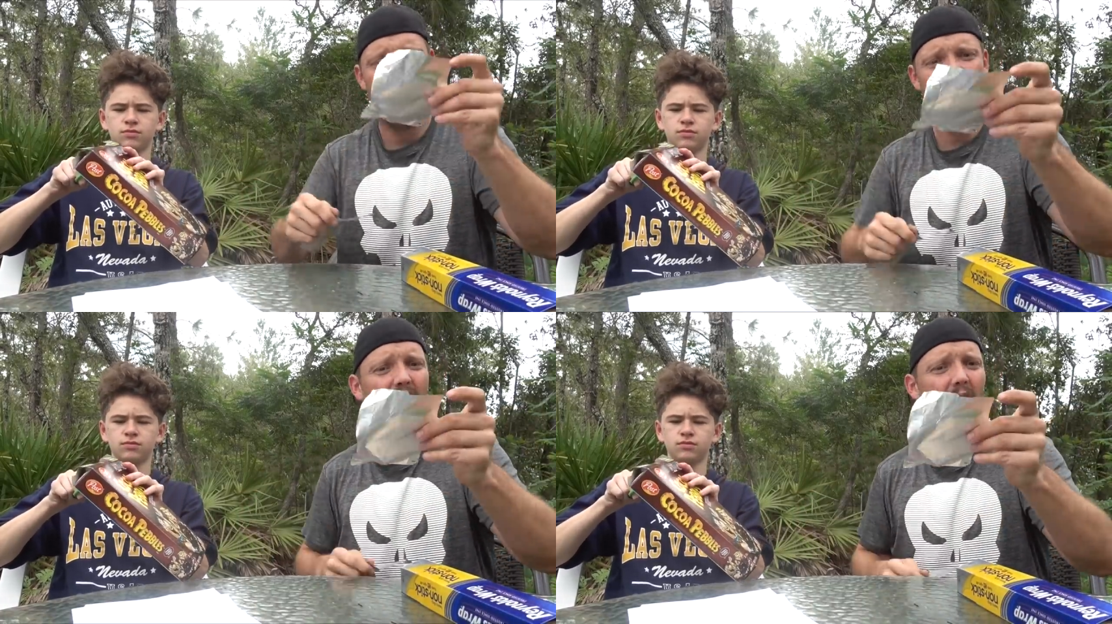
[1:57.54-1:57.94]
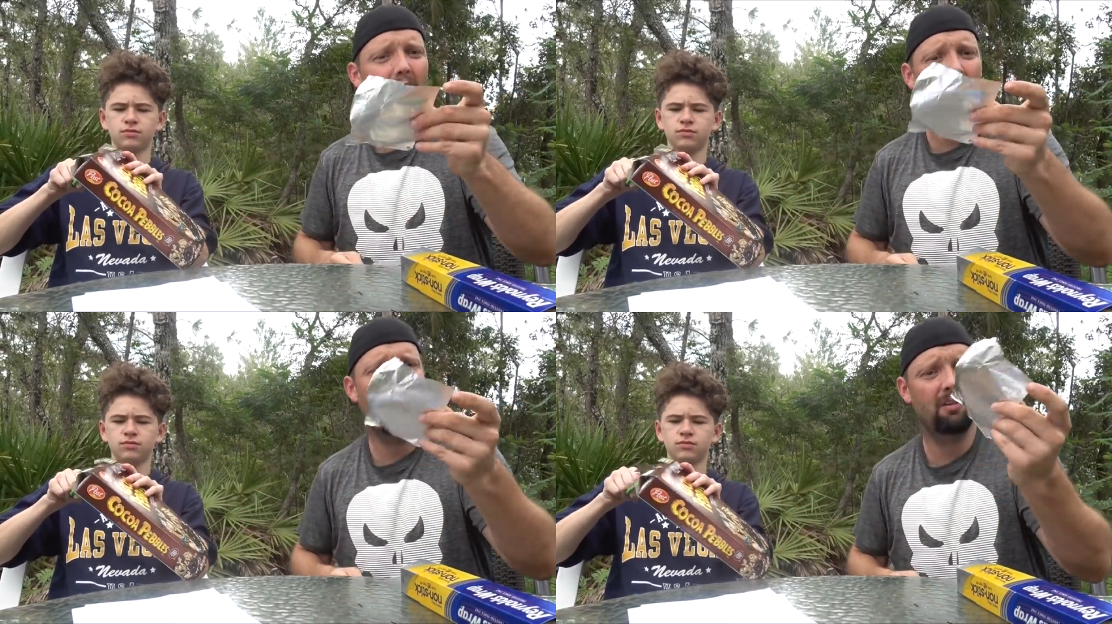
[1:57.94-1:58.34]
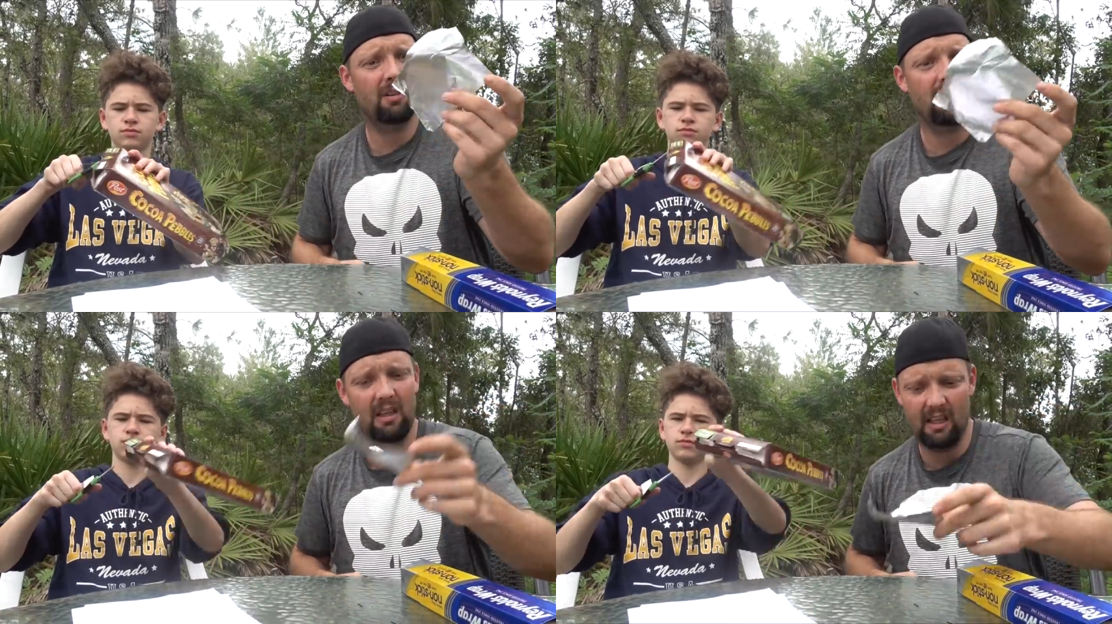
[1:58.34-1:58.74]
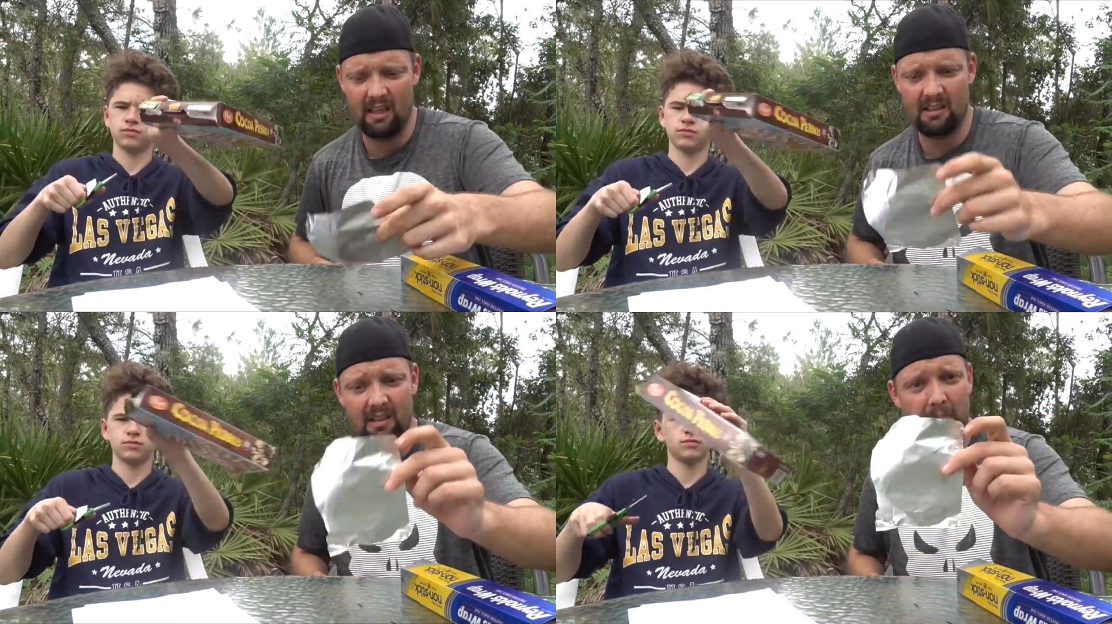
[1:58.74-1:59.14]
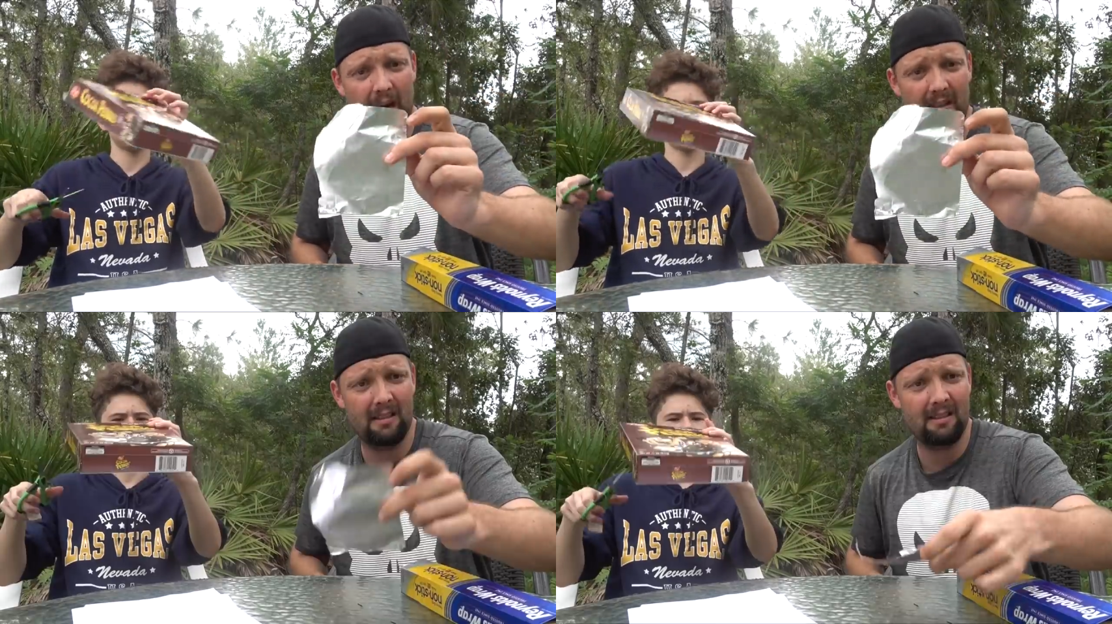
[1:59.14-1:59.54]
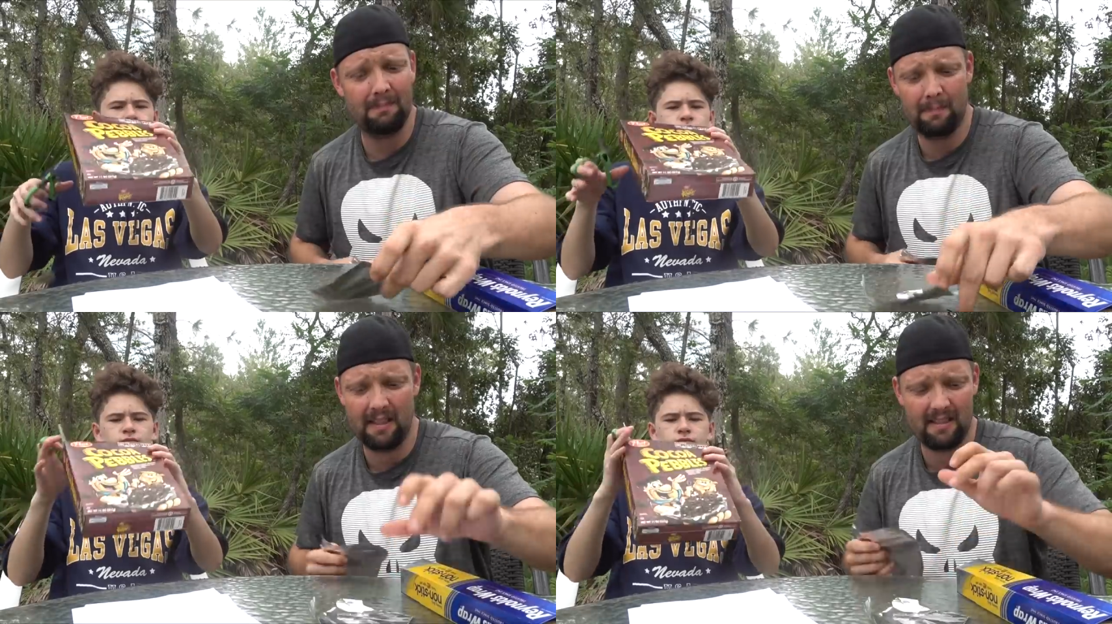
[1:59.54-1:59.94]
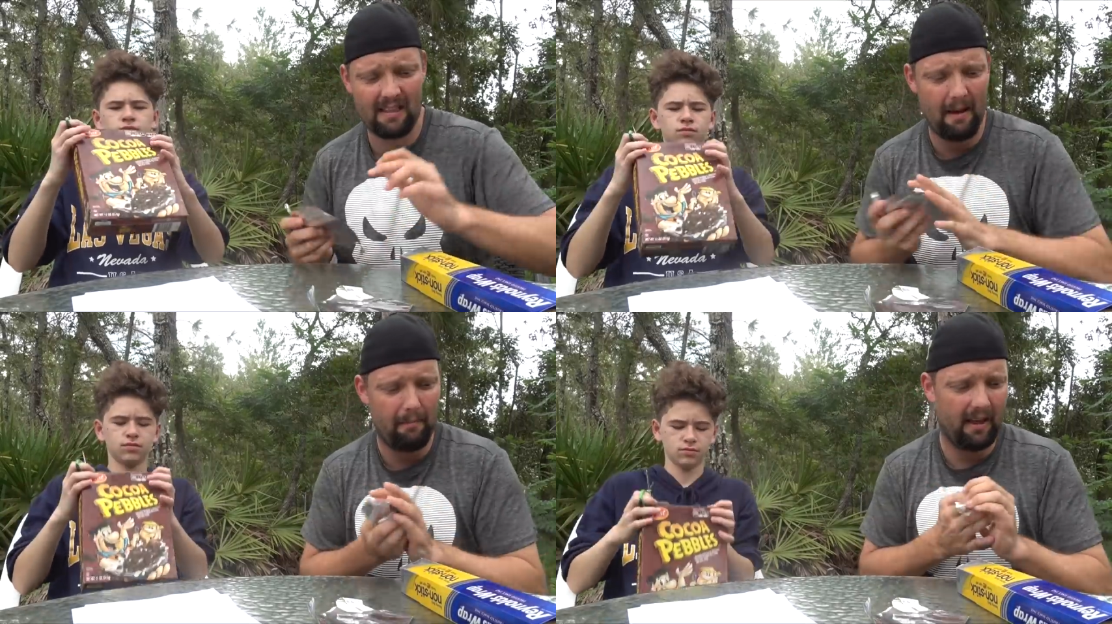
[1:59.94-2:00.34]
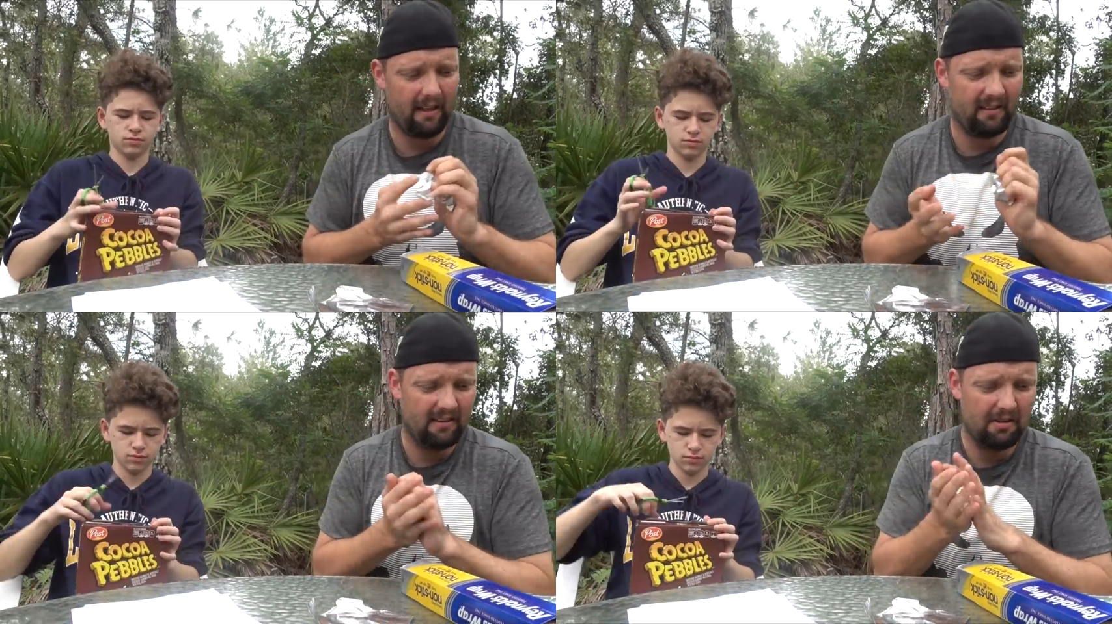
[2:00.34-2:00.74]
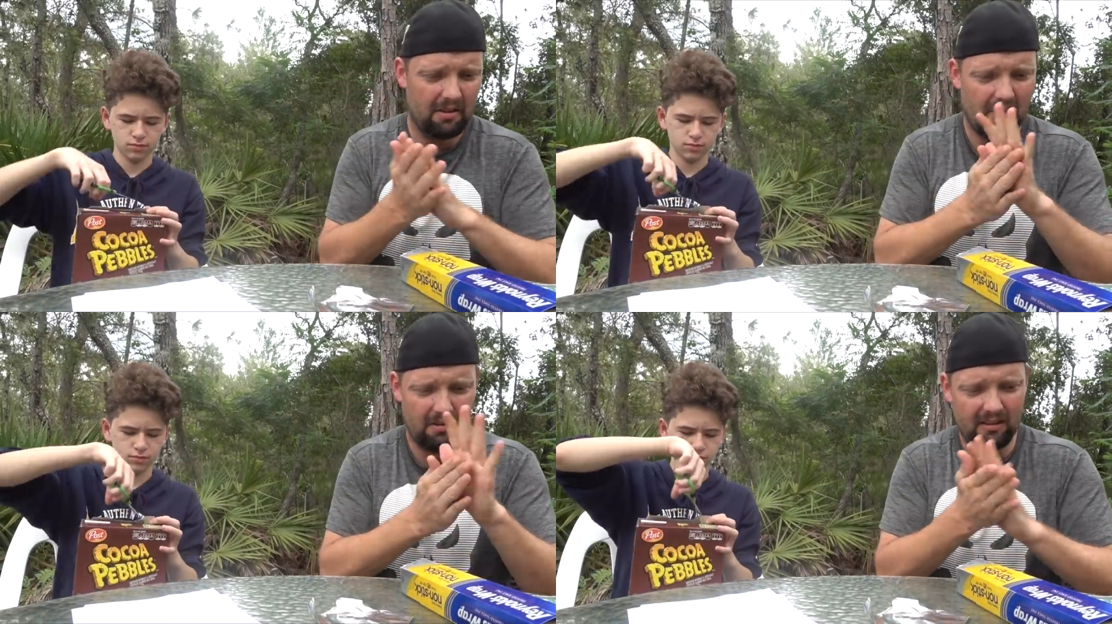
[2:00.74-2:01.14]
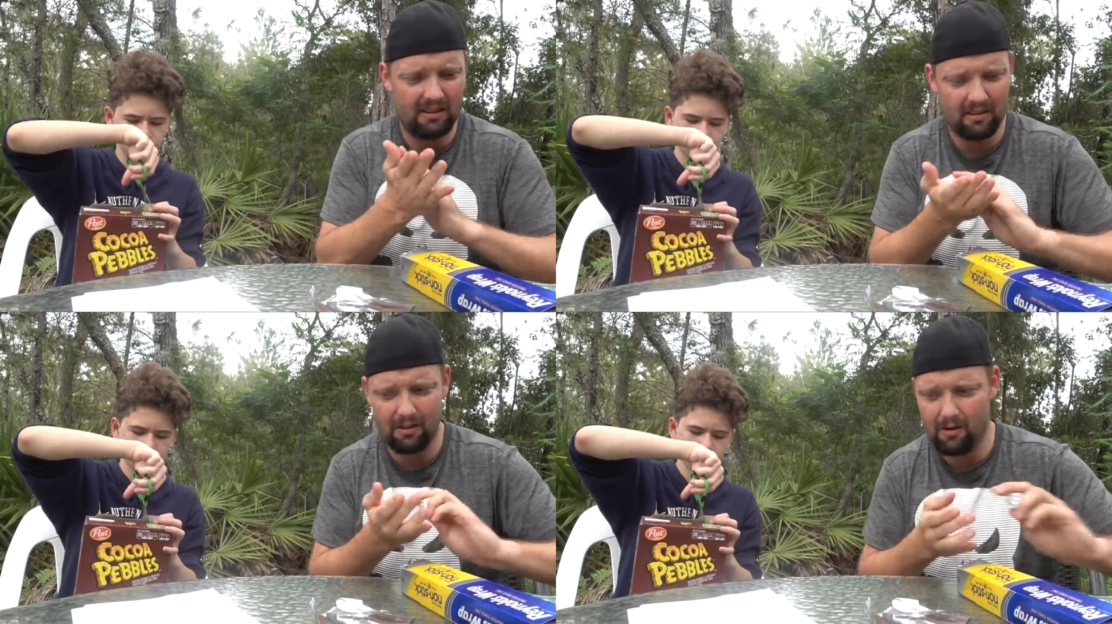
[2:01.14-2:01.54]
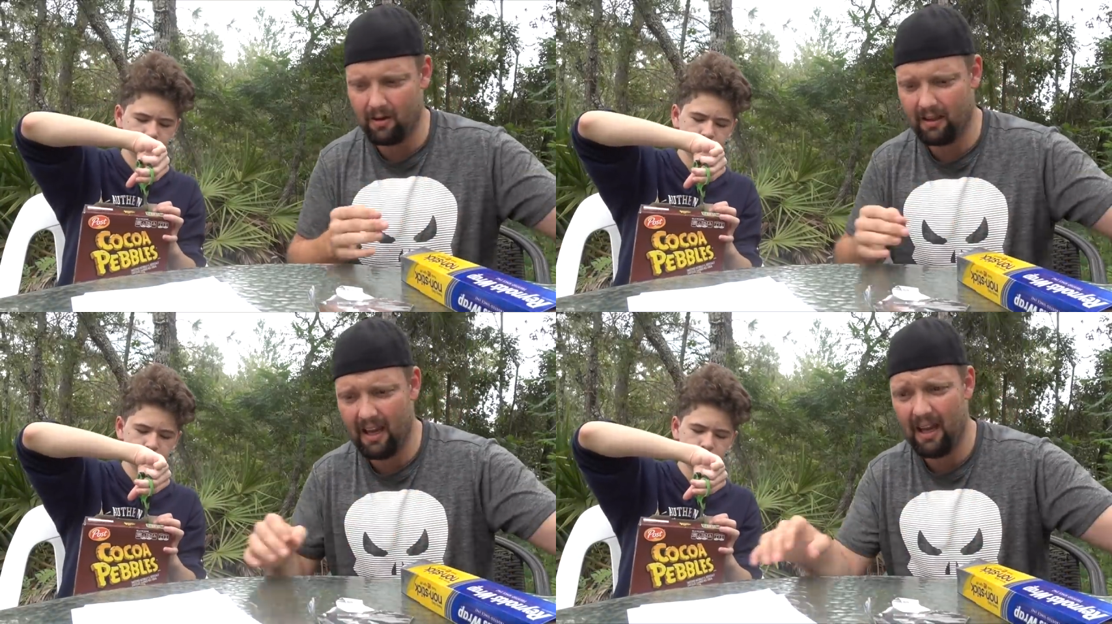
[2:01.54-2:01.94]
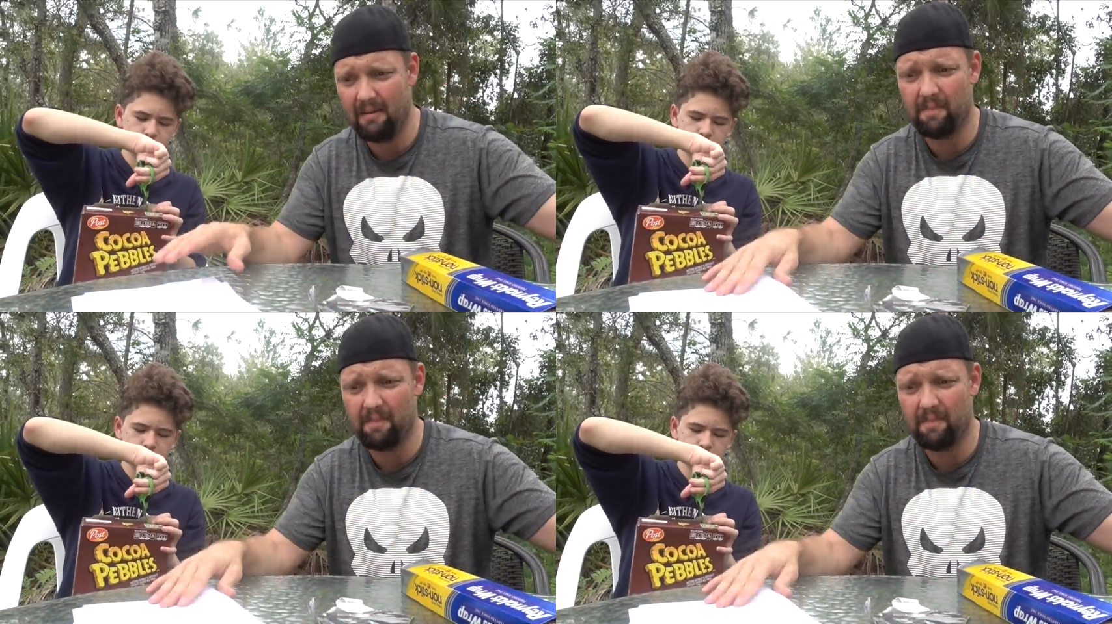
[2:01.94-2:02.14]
Speaker 1: That's all you're gonna need is about a piece that big. So let's discard that.